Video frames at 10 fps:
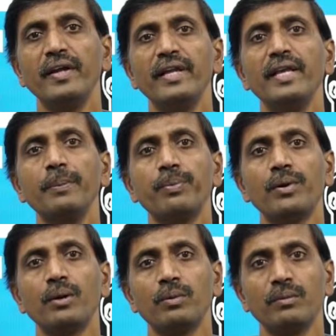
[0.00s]
any
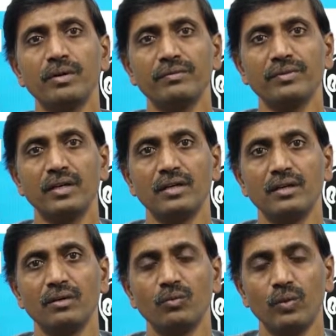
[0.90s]
problem of the
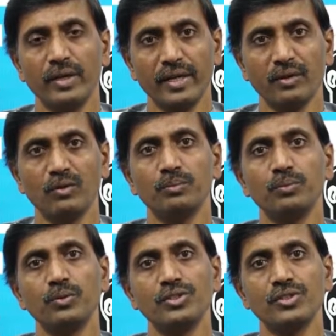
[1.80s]
vertigo
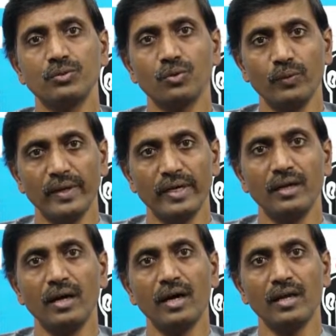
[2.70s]
post COVID
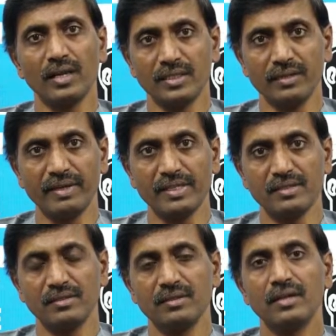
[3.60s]
or
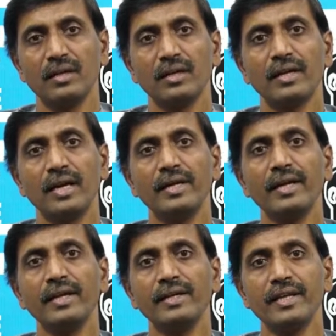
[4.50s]
otherwise,
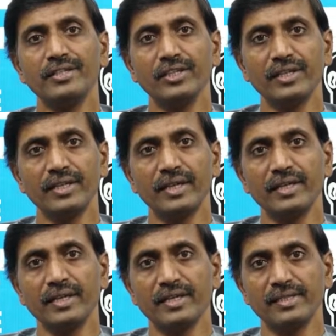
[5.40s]
contact Asian
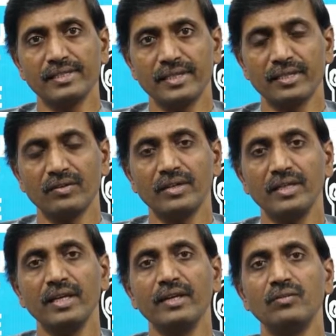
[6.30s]
ENT Care Center.
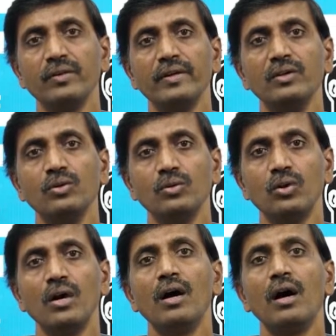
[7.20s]
Here we will
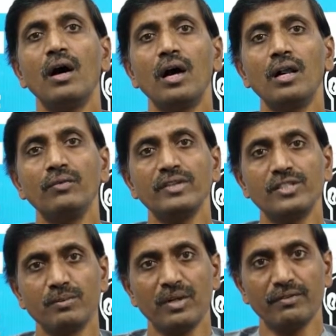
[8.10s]
do all
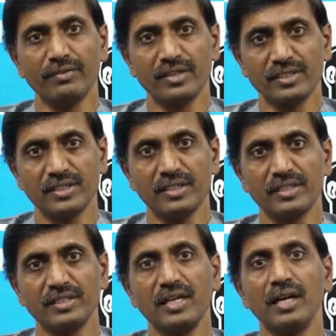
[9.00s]
vestibular function
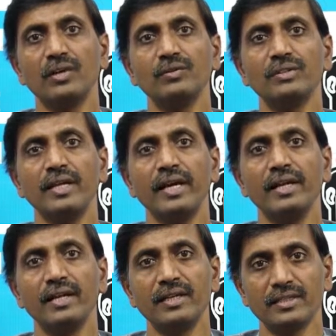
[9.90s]
test along with
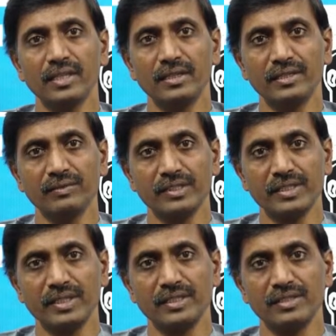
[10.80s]
radiological
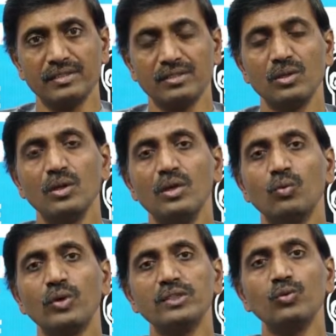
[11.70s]
investigations.
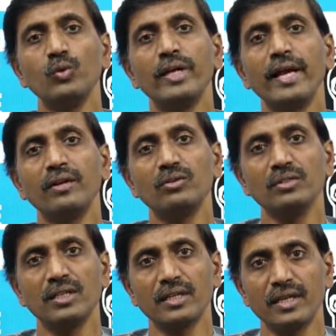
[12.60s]
Once we
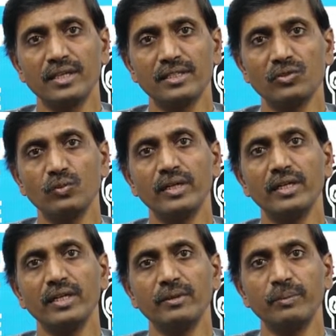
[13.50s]
diagnose the condition, we
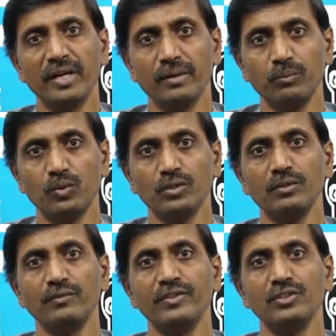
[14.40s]
treat by both
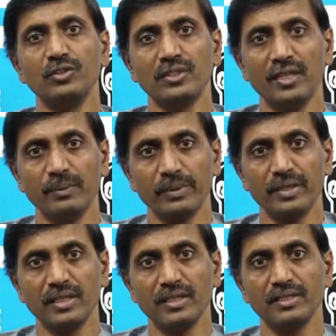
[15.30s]

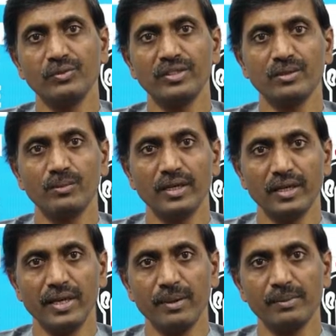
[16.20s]
physiotherapy, that is vestibular
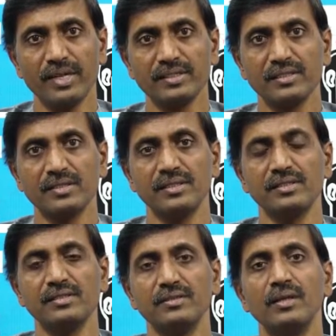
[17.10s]
rehab
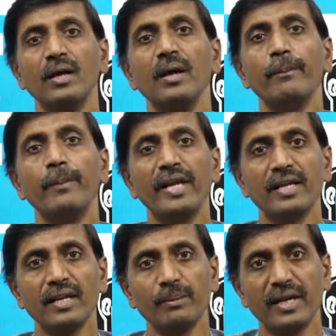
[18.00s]
exercise,
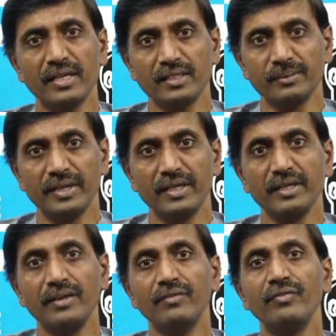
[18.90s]
medical management,
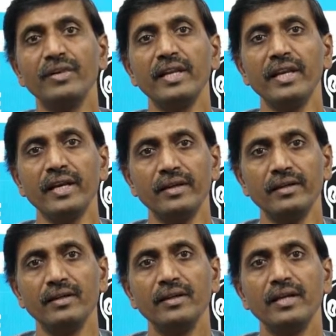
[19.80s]
if
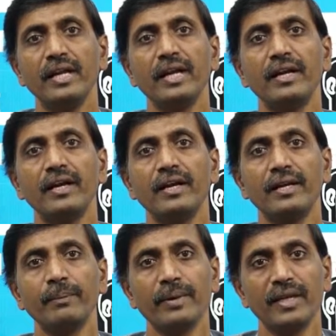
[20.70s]
need,
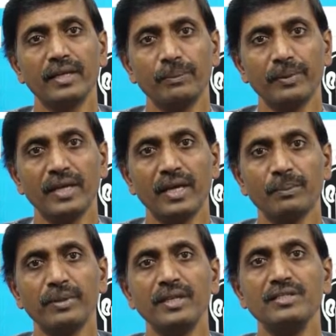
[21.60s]
intratympanic
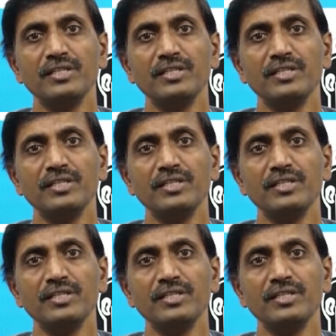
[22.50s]
PRP